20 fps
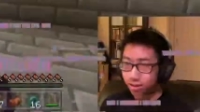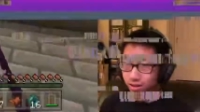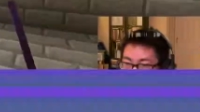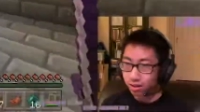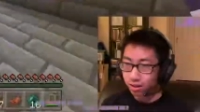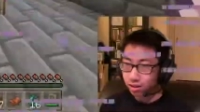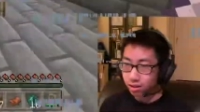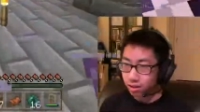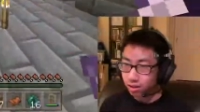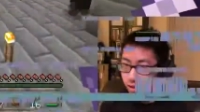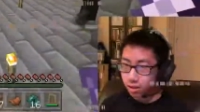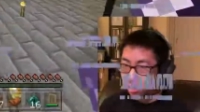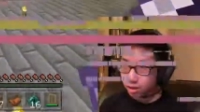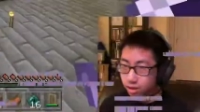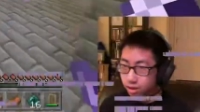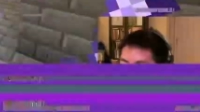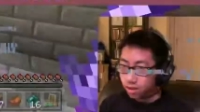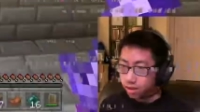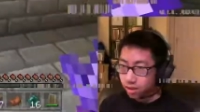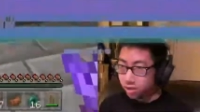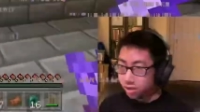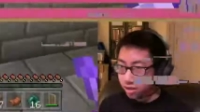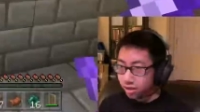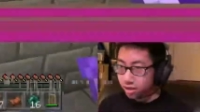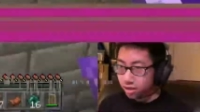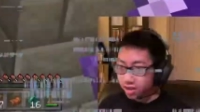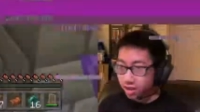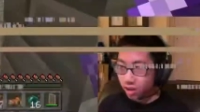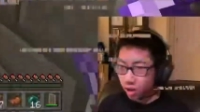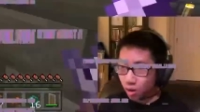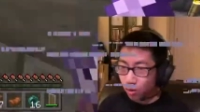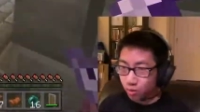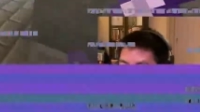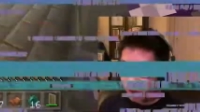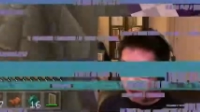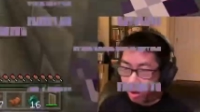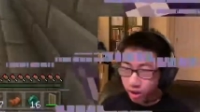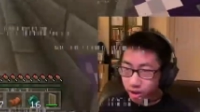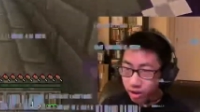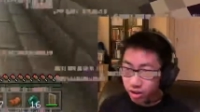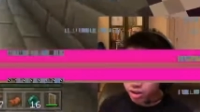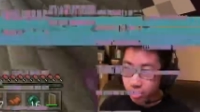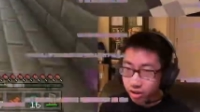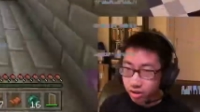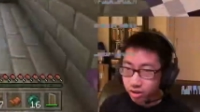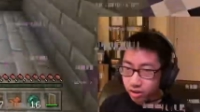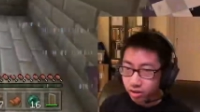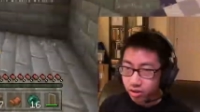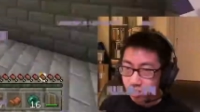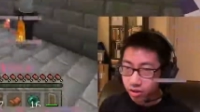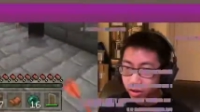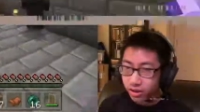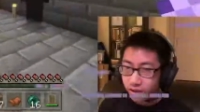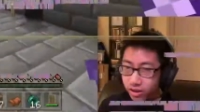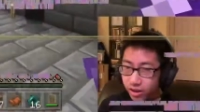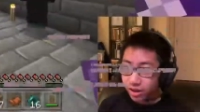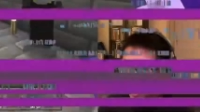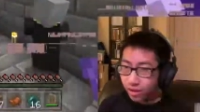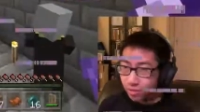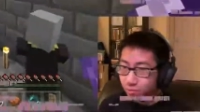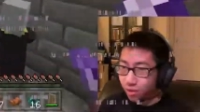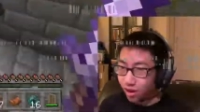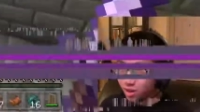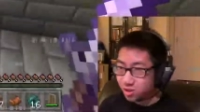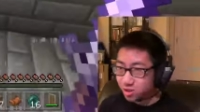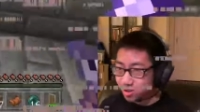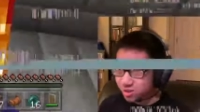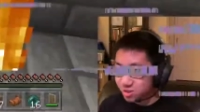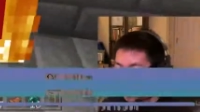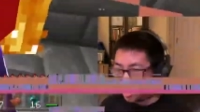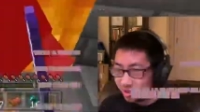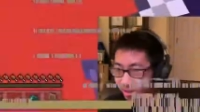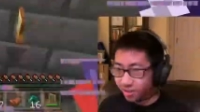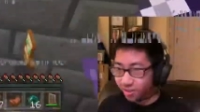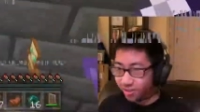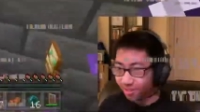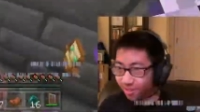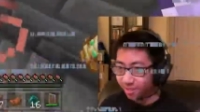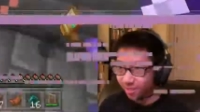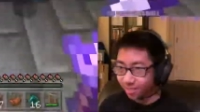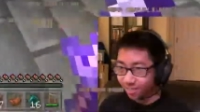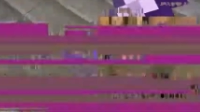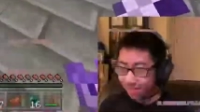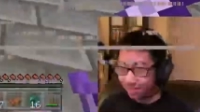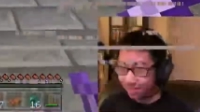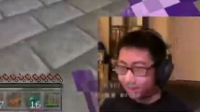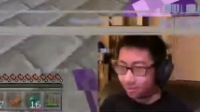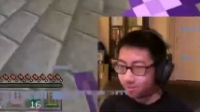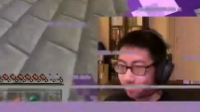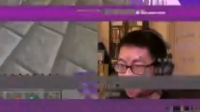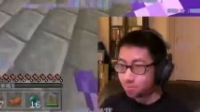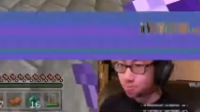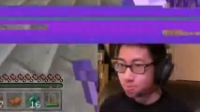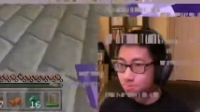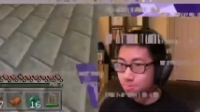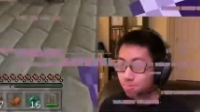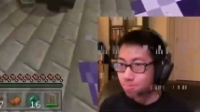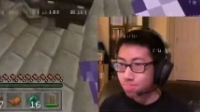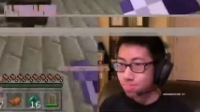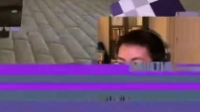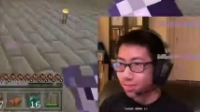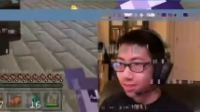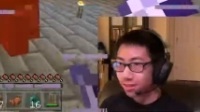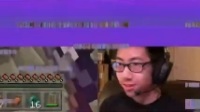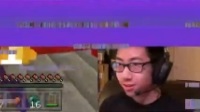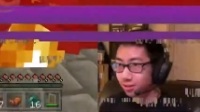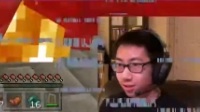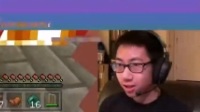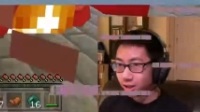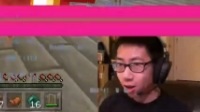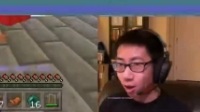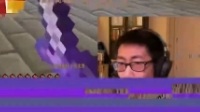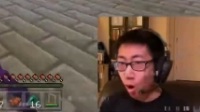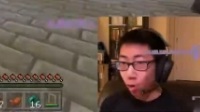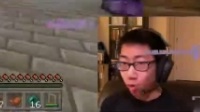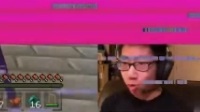Oh my god! Get over here! Punched! I'm gonna die. Oh!